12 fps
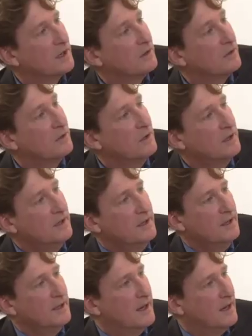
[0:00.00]
now
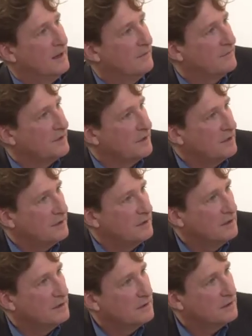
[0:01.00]
have
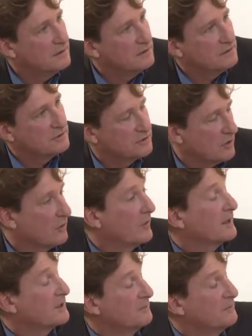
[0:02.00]
in solo
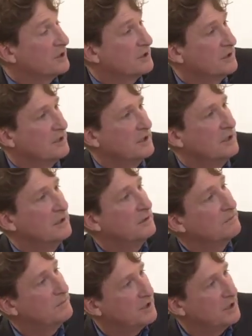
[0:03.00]
exhibition
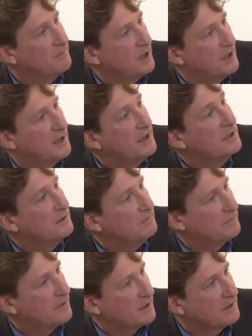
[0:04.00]
in Petit Palais
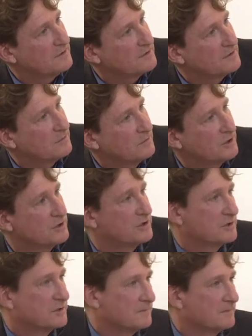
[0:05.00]
in Paris,
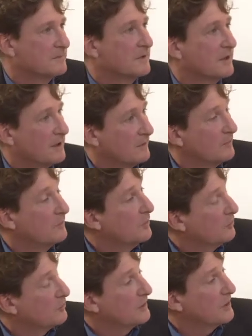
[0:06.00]
which
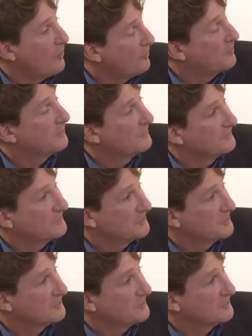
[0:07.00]
will reopen